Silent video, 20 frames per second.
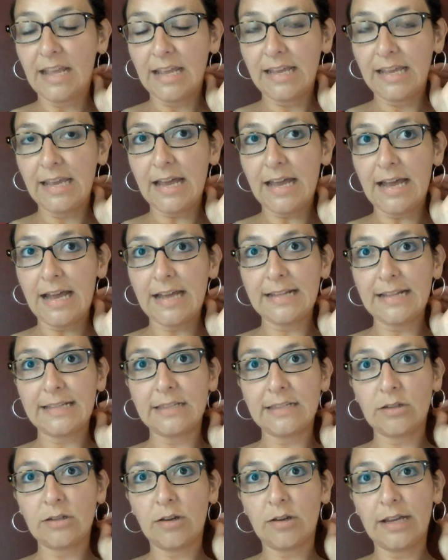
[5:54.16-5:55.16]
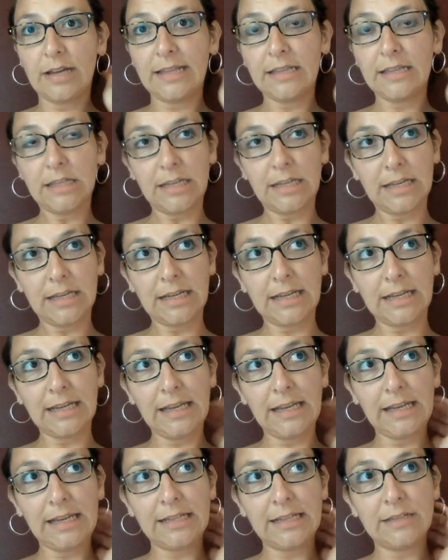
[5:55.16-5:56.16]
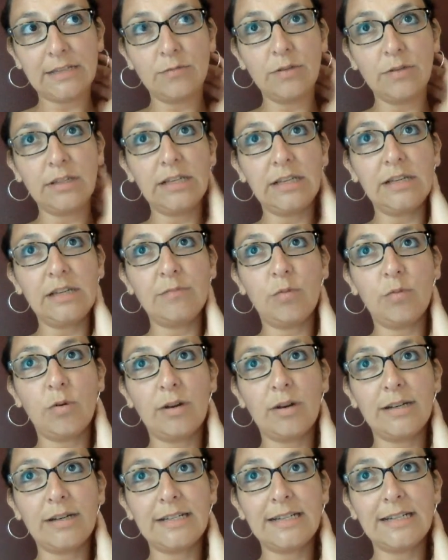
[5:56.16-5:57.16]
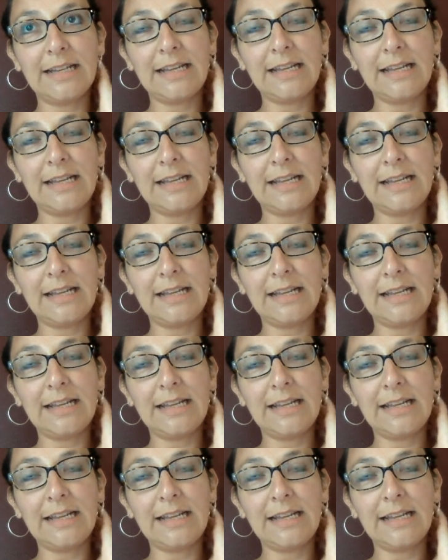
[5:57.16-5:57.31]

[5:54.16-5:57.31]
Yeah, and so it's really important.